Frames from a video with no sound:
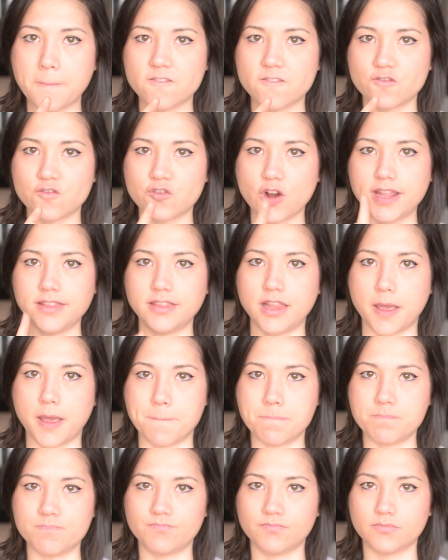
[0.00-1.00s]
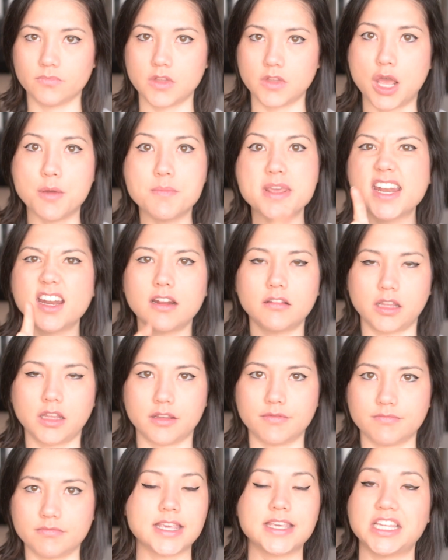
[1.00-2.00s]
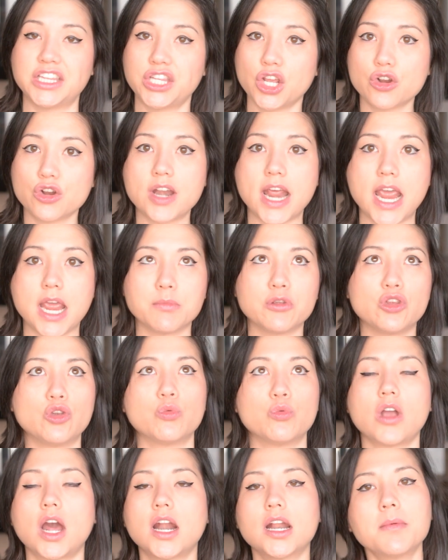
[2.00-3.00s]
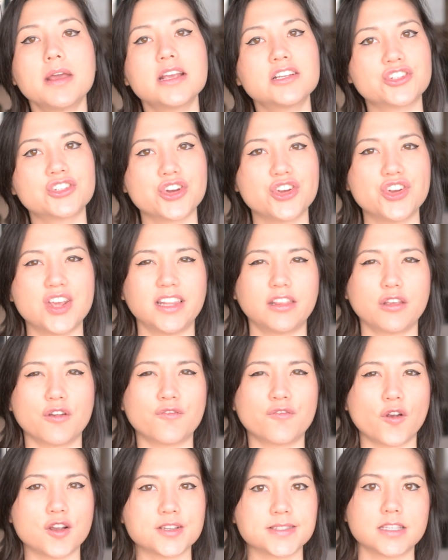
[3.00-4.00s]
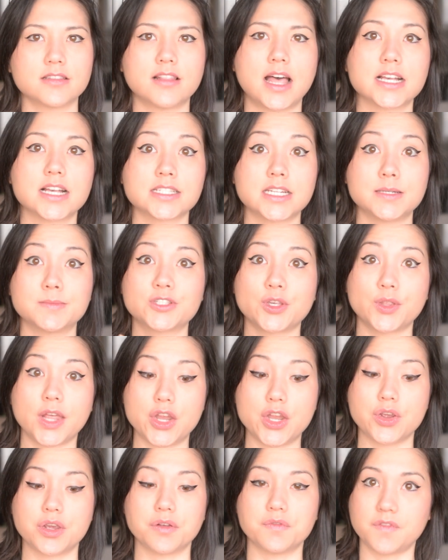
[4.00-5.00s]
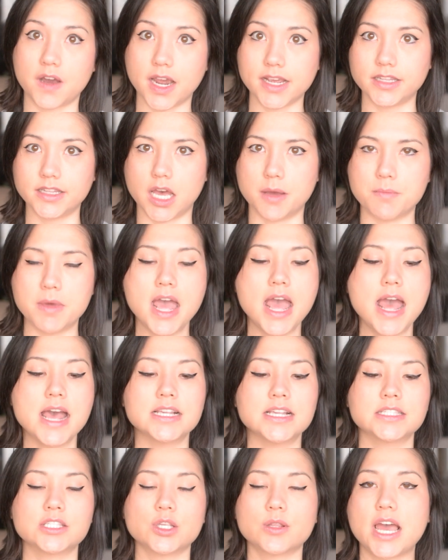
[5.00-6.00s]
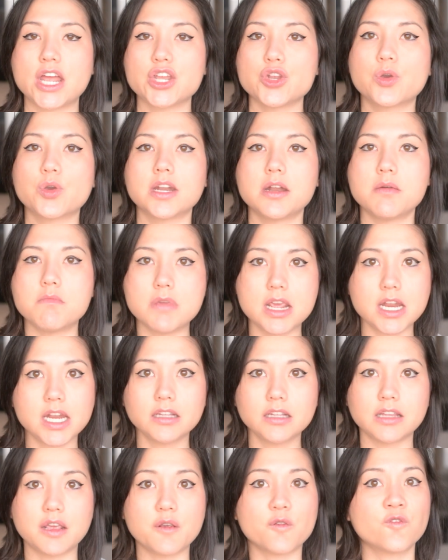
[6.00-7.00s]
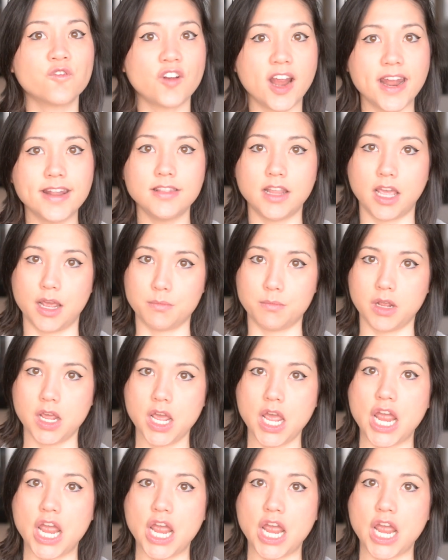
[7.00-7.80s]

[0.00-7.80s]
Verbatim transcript: Friend them immediately. Get their name. You've got to make sure you get their first and last name so that you can find them, so that you can immediately friend them.